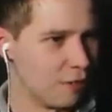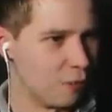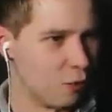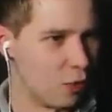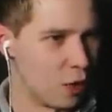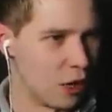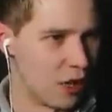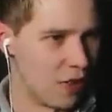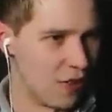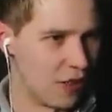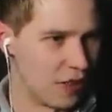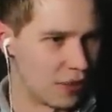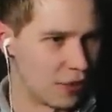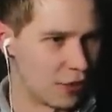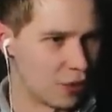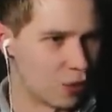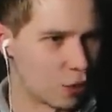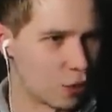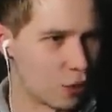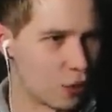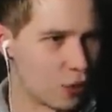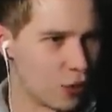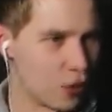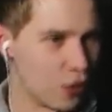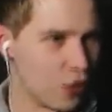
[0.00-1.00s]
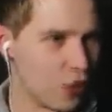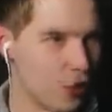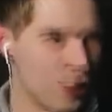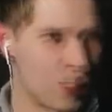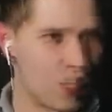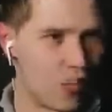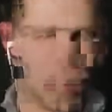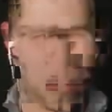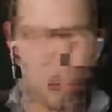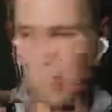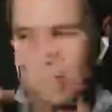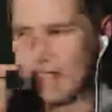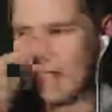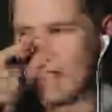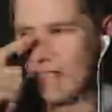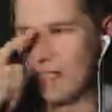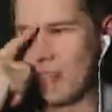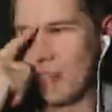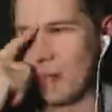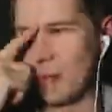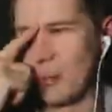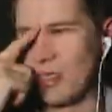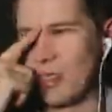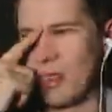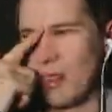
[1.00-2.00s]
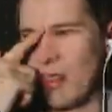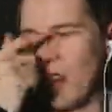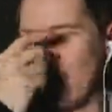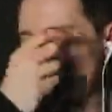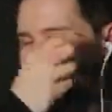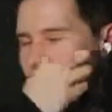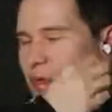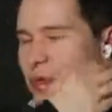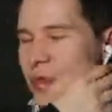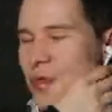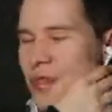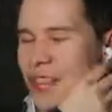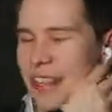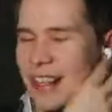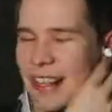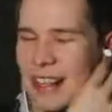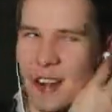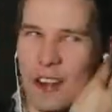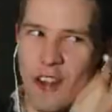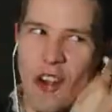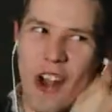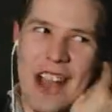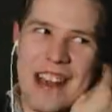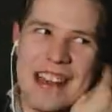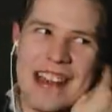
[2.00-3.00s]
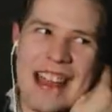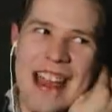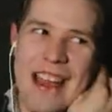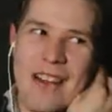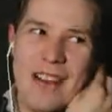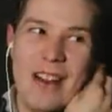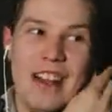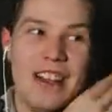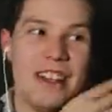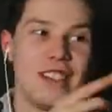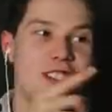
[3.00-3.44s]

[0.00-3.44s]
Where is the €2? No, okay, stop doing Arnold Schwarzenegger right now.